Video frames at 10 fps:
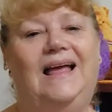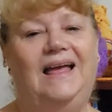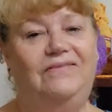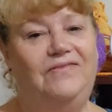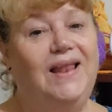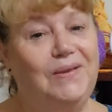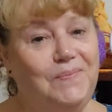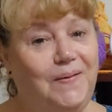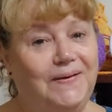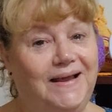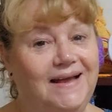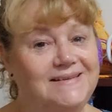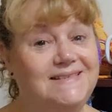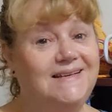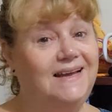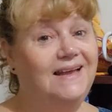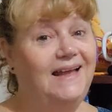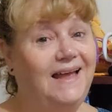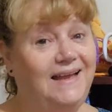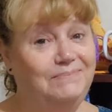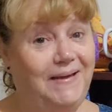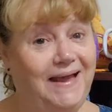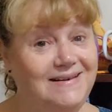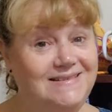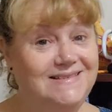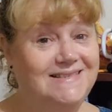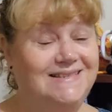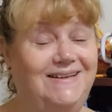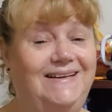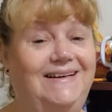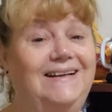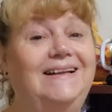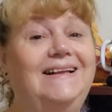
fellow podcaster and pattern designer